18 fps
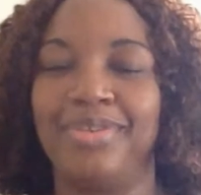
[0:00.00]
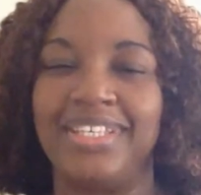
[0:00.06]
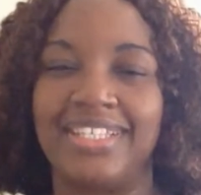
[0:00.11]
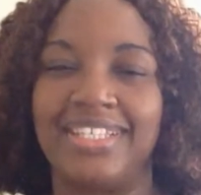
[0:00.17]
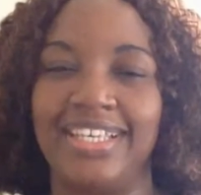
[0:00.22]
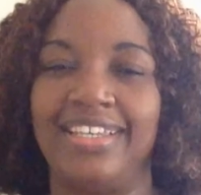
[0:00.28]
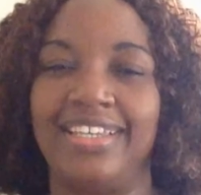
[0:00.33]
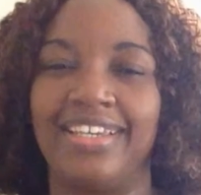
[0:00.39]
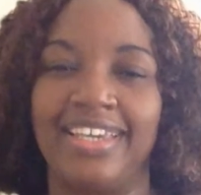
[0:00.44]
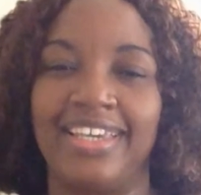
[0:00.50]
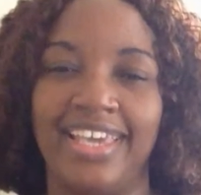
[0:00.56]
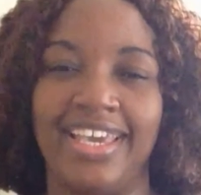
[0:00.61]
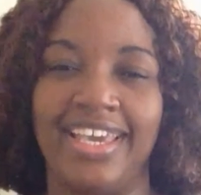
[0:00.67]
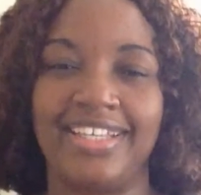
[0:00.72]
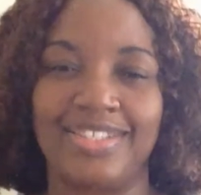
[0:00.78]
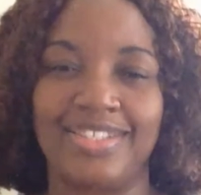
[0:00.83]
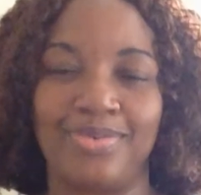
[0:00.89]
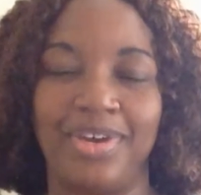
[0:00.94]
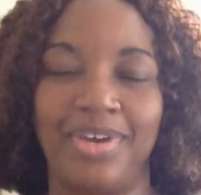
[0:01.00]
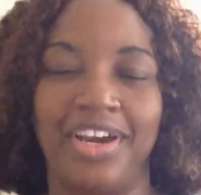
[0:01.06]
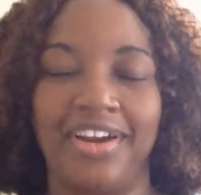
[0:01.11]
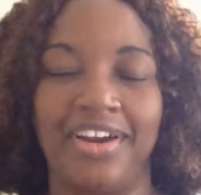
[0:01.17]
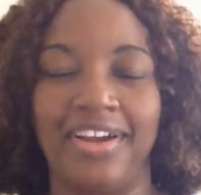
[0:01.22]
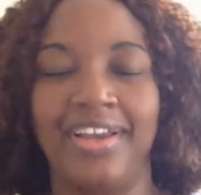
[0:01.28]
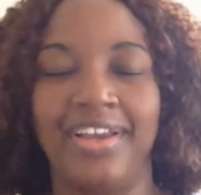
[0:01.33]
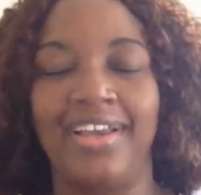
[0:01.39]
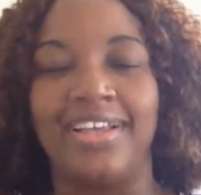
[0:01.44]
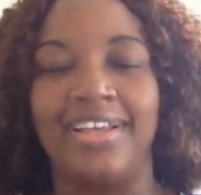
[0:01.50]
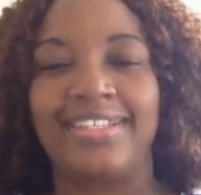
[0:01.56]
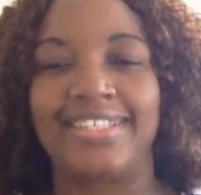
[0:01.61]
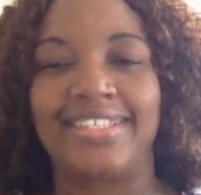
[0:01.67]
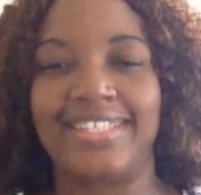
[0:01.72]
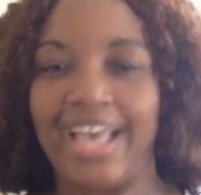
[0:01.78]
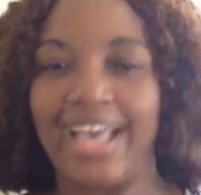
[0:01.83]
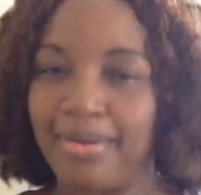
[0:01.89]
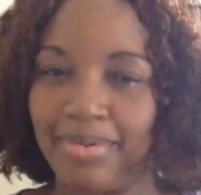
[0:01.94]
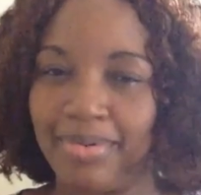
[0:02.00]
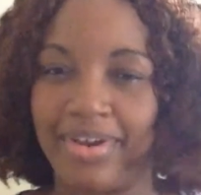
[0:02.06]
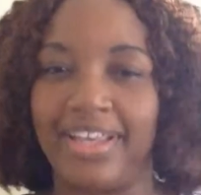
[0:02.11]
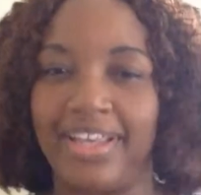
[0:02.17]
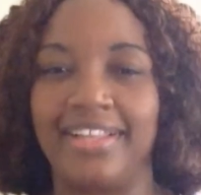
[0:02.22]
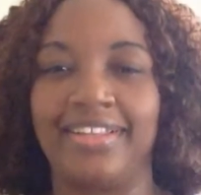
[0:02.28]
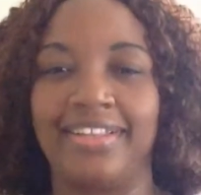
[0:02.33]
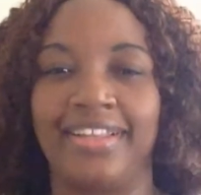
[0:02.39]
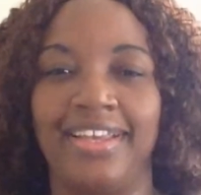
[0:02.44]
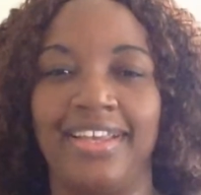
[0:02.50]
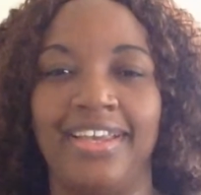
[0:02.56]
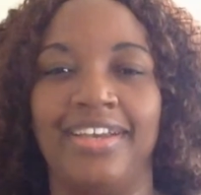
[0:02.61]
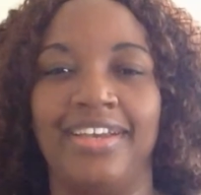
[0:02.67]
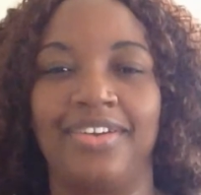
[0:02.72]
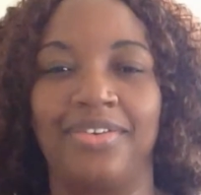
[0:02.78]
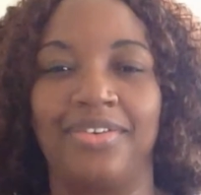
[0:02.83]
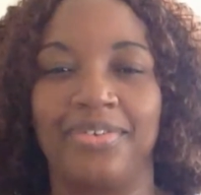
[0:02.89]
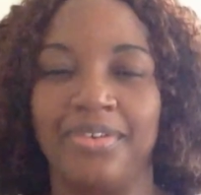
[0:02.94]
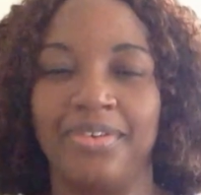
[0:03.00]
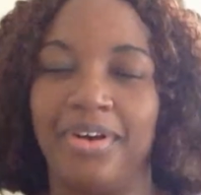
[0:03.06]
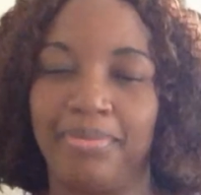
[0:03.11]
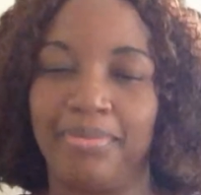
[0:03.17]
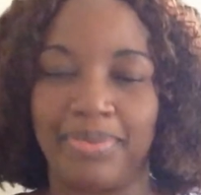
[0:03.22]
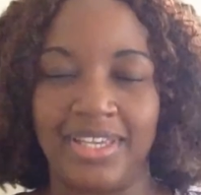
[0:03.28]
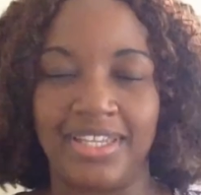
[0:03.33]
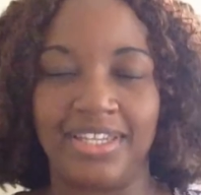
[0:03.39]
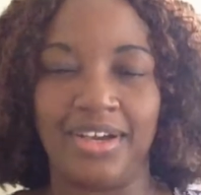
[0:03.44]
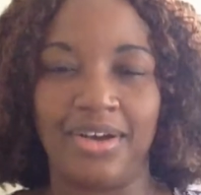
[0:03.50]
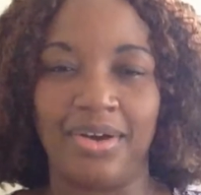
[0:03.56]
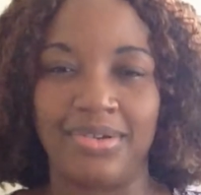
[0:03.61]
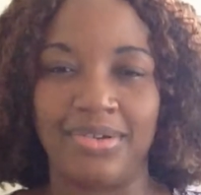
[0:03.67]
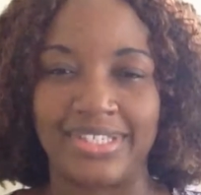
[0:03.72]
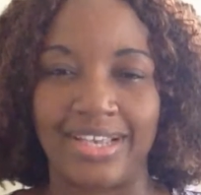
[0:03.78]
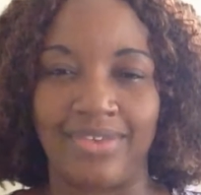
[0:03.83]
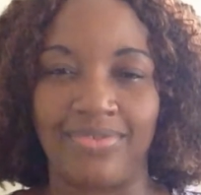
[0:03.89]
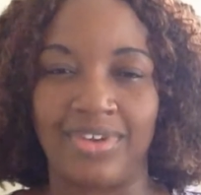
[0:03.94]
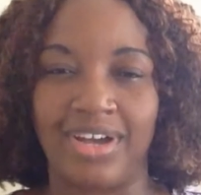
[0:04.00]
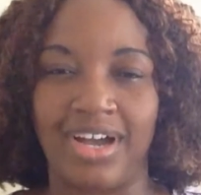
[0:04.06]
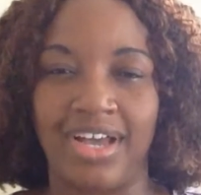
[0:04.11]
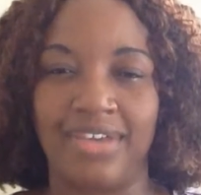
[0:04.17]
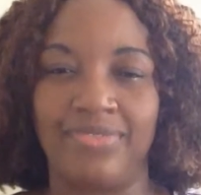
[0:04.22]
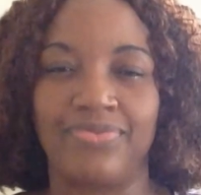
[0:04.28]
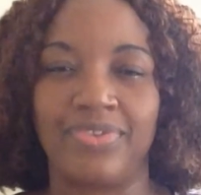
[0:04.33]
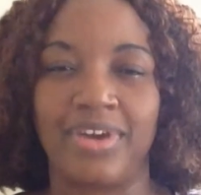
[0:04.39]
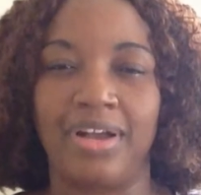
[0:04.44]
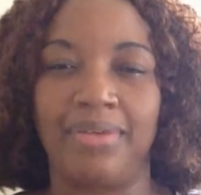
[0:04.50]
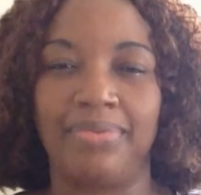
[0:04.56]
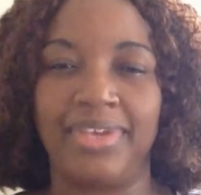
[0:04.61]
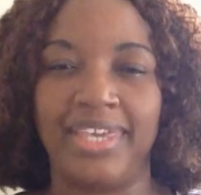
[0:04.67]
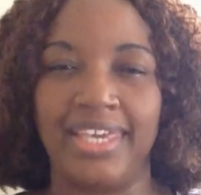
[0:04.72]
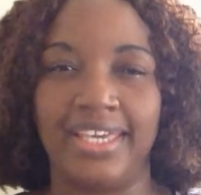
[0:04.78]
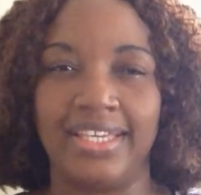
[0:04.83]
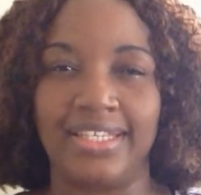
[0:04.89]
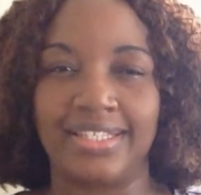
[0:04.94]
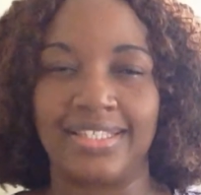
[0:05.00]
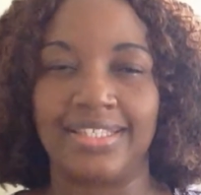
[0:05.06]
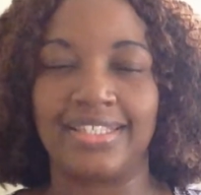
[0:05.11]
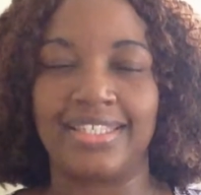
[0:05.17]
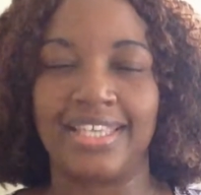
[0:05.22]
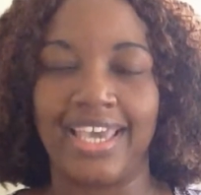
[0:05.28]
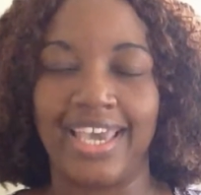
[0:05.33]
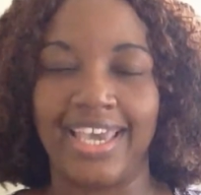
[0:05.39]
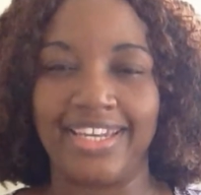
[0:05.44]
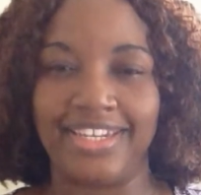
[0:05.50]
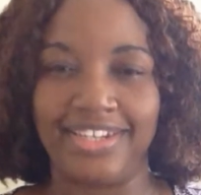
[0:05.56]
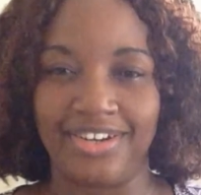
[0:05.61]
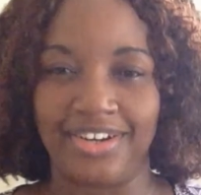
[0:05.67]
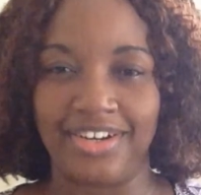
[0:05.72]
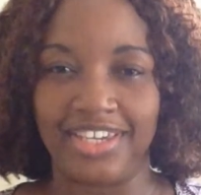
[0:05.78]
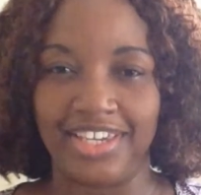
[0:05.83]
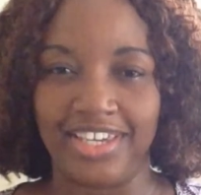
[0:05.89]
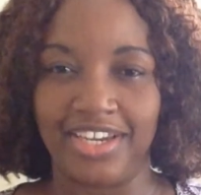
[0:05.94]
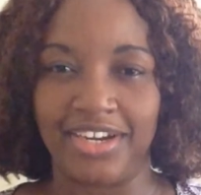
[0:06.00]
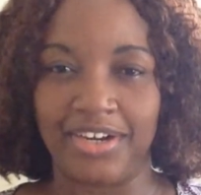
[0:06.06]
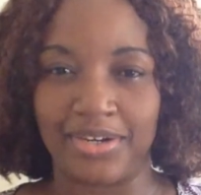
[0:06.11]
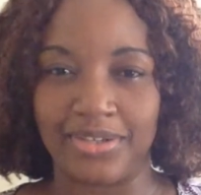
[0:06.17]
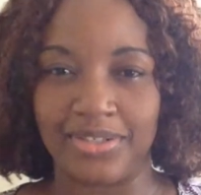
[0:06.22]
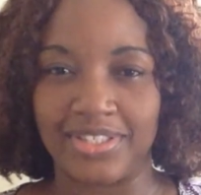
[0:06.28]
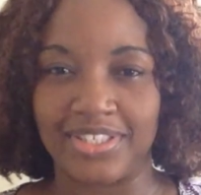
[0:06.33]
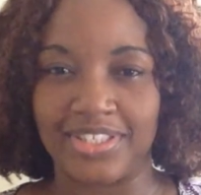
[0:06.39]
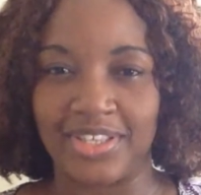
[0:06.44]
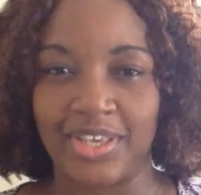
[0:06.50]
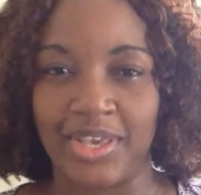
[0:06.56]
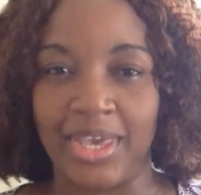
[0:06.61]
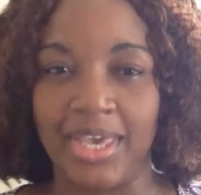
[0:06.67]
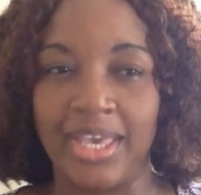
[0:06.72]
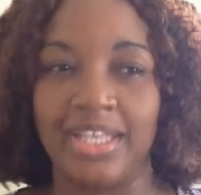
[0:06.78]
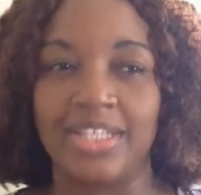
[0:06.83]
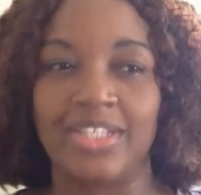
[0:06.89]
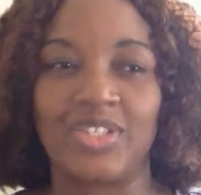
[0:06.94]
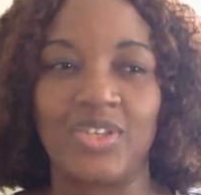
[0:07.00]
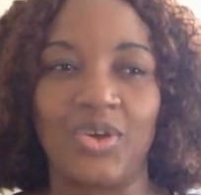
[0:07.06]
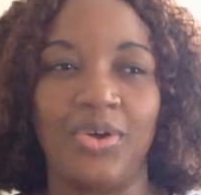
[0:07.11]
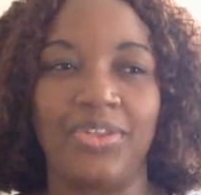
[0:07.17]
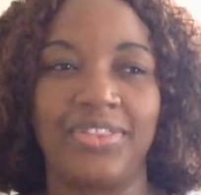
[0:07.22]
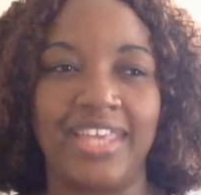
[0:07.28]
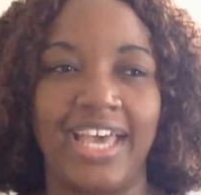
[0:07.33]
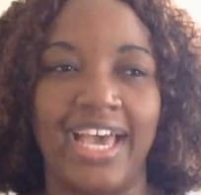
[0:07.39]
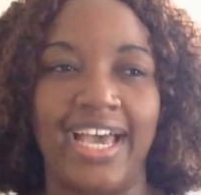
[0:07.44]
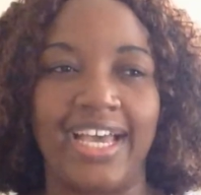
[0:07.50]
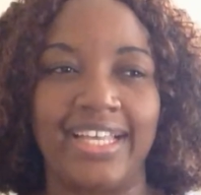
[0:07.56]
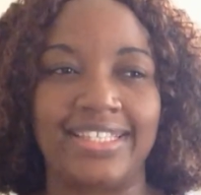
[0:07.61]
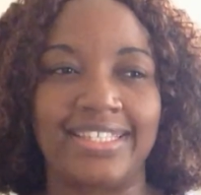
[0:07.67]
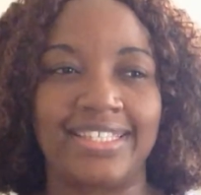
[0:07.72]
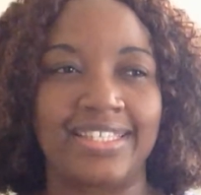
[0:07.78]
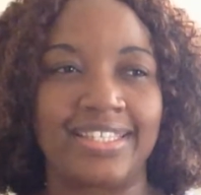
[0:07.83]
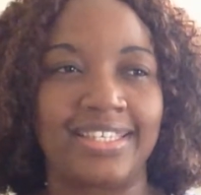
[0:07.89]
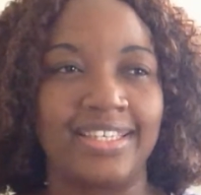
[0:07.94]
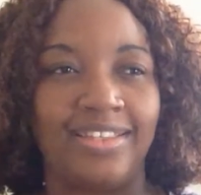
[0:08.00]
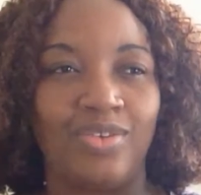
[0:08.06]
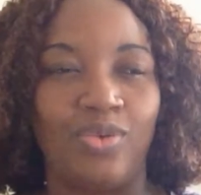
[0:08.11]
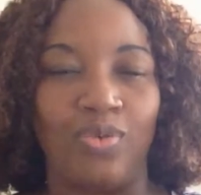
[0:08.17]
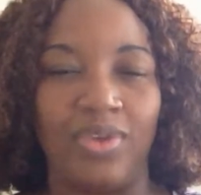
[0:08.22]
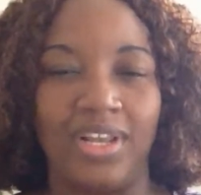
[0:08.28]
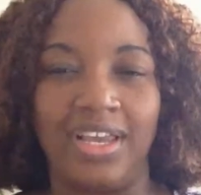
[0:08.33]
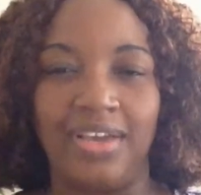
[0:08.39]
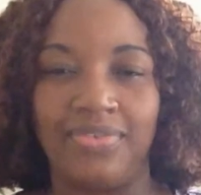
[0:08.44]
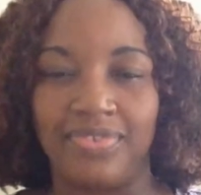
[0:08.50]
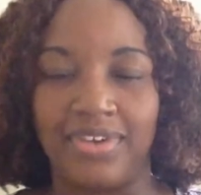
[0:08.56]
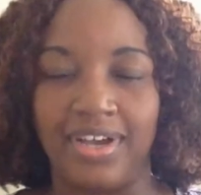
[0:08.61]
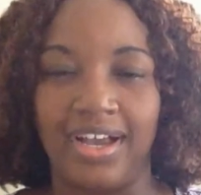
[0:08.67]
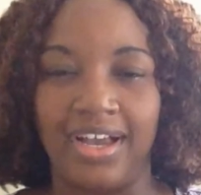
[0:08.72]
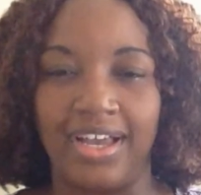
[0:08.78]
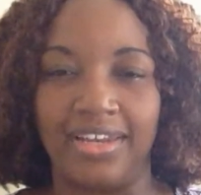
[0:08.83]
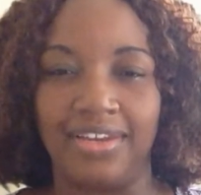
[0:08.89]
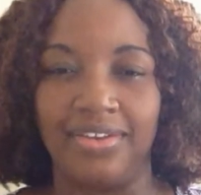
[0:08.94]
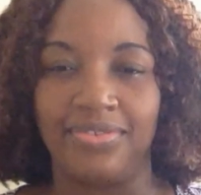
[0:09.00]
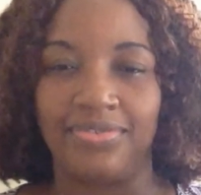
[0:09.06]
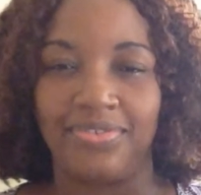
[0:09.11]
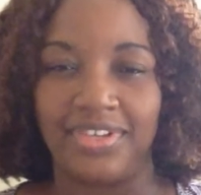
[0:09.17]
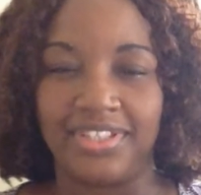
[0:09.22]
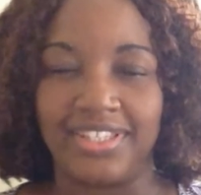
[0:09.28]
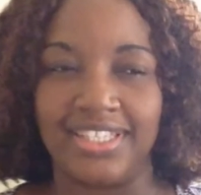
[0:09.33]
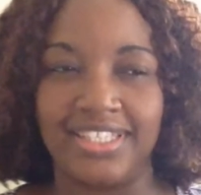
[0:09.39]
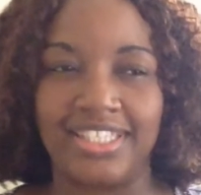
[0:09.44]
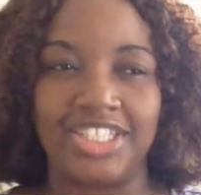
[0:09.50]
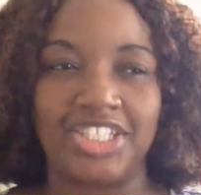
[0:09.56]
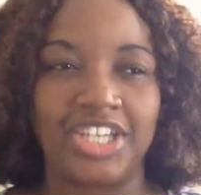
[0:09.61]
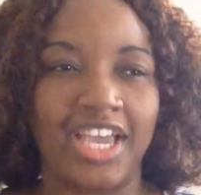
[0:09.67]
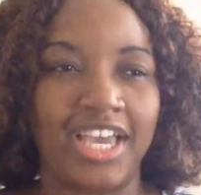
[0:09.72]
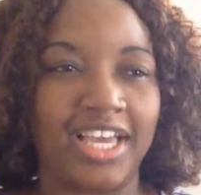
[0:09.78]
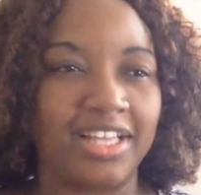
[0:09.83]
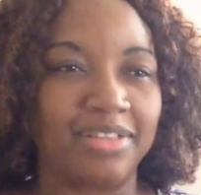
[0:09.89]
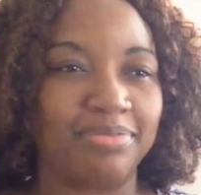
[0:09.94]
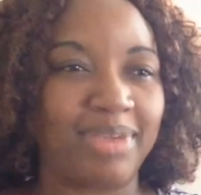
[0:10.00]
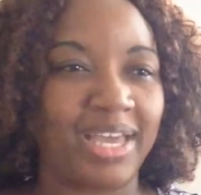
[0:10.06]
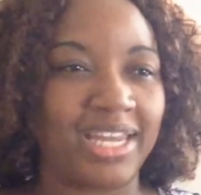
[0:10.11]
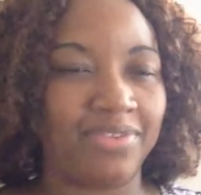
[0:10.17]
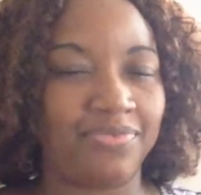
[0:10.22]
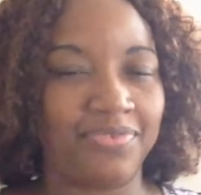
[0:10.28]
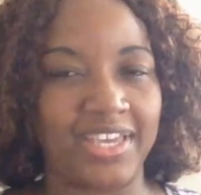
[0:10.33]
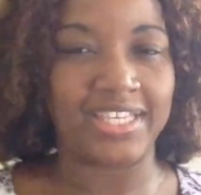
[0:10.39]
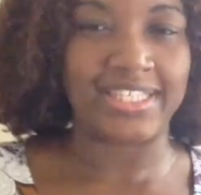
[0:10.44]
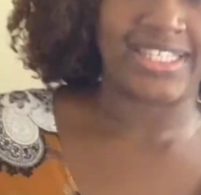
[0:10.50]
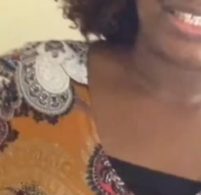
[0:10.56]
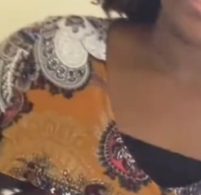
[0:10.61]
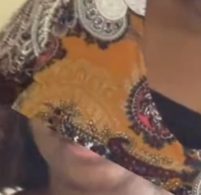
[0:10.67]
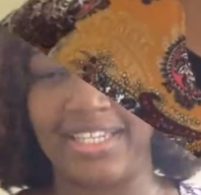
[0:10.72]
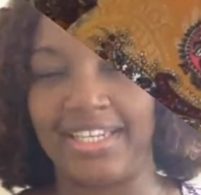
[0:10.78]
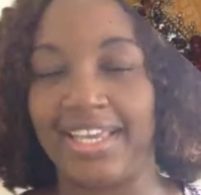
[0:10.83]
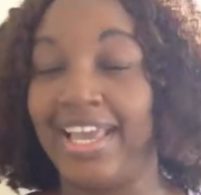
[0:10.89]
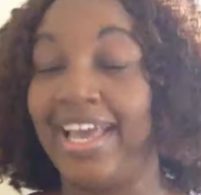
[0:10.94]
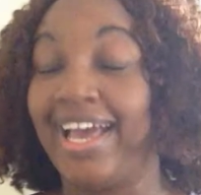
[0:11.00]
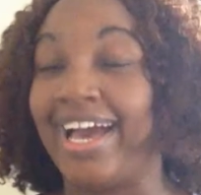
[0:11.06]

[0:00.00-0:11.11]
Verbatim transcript: we see the case where Samuel grew up in the house of God from his tender years so that the will of God for this child manifested.